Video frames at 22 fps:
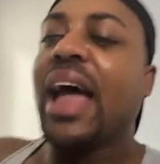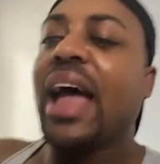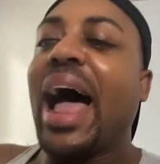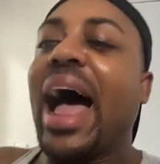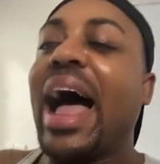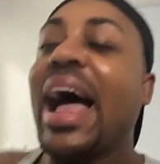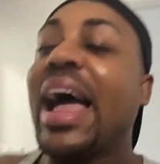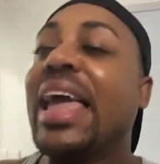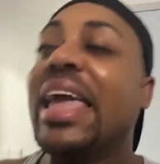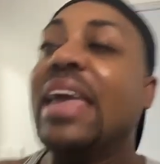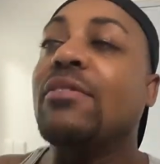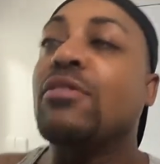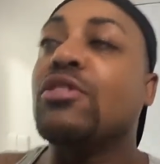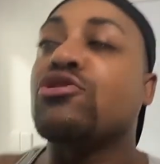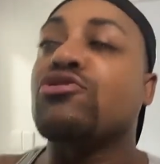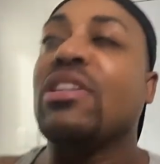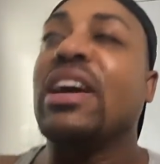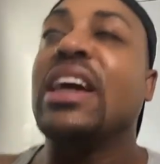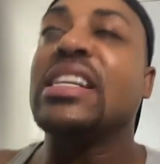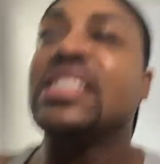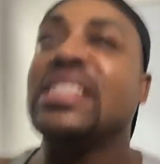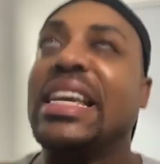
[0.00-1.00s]
I even
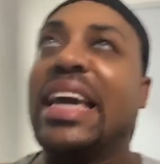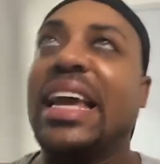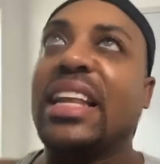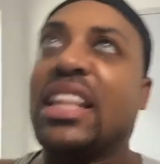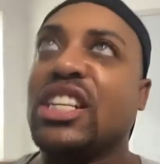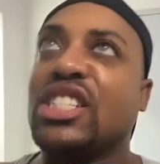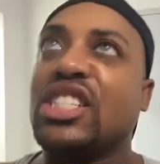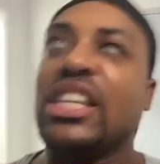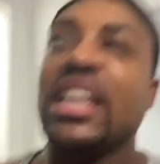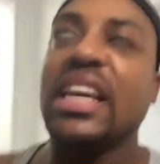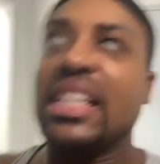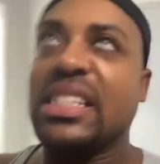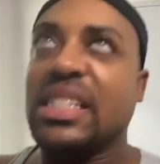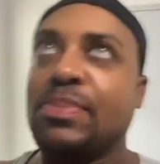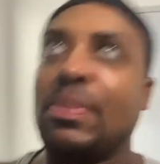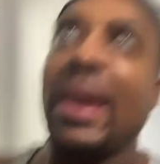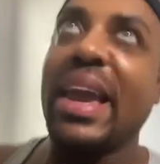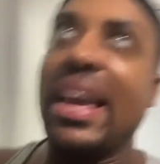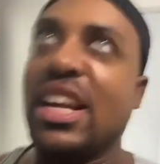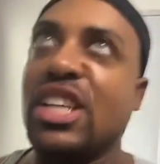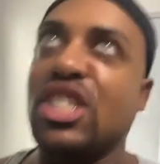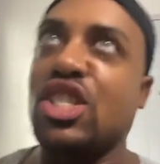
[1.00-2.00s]
translated the shit in
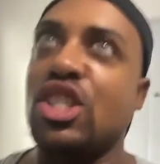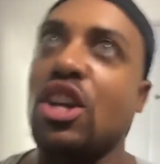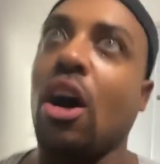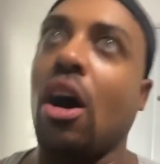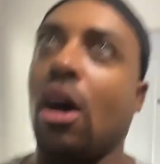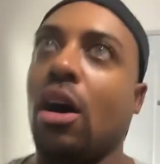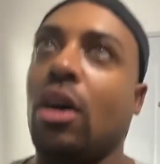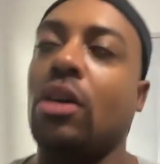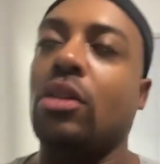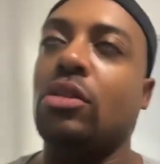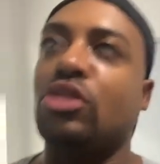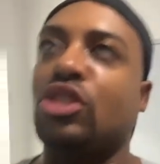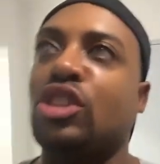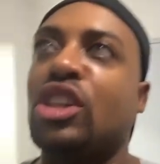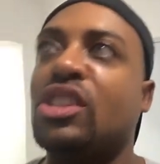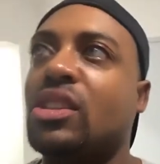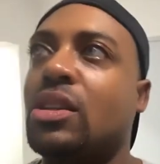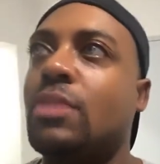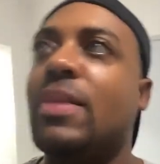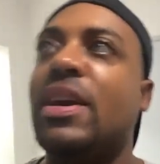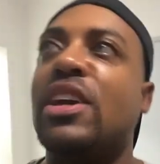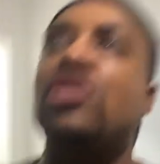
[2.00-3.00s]
Spanish, y'all,
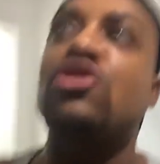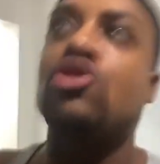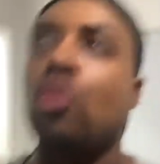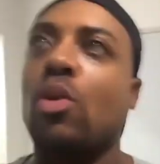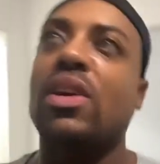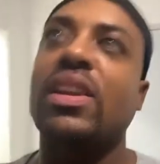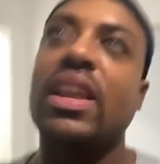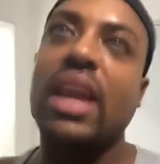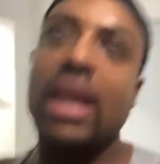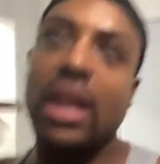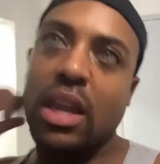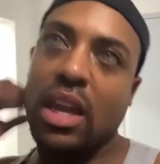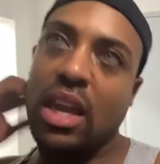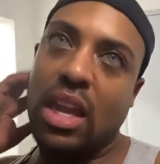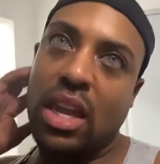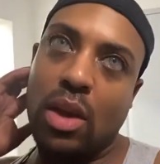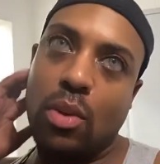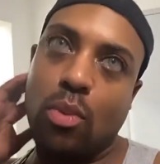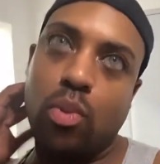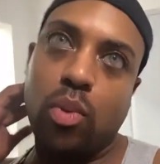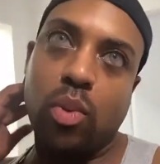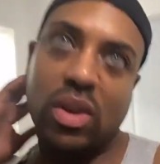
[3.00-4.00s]
just to make sure that
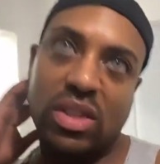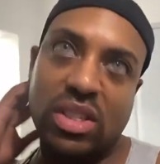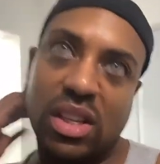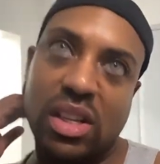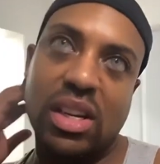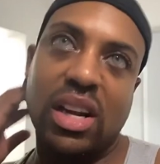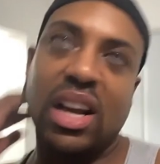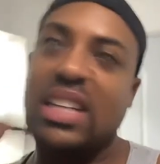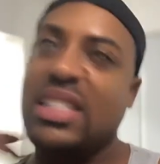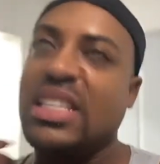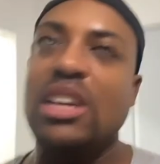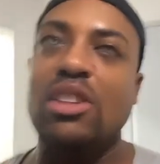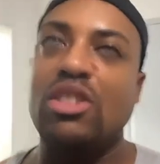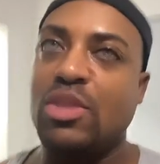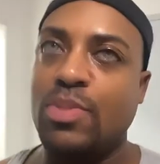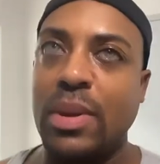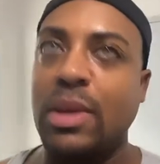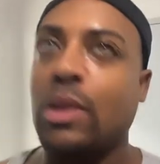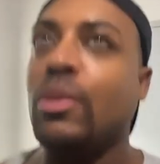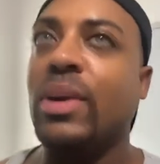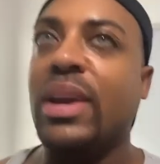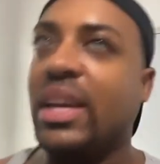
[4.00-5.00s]
he was, because he don't
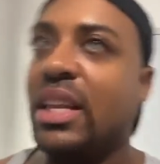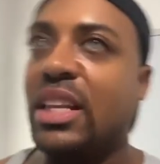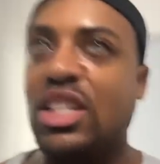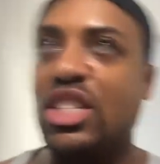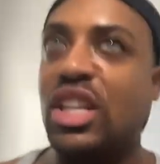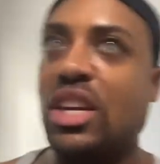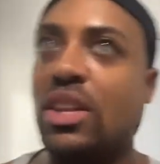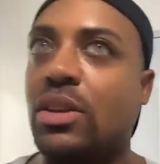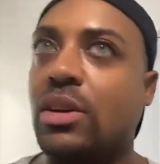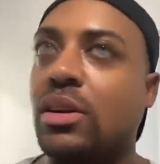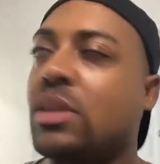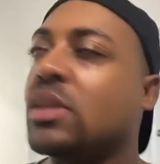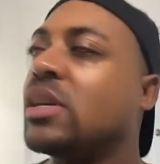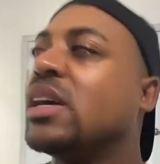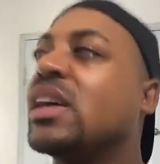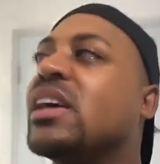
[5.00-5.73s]
speak English either,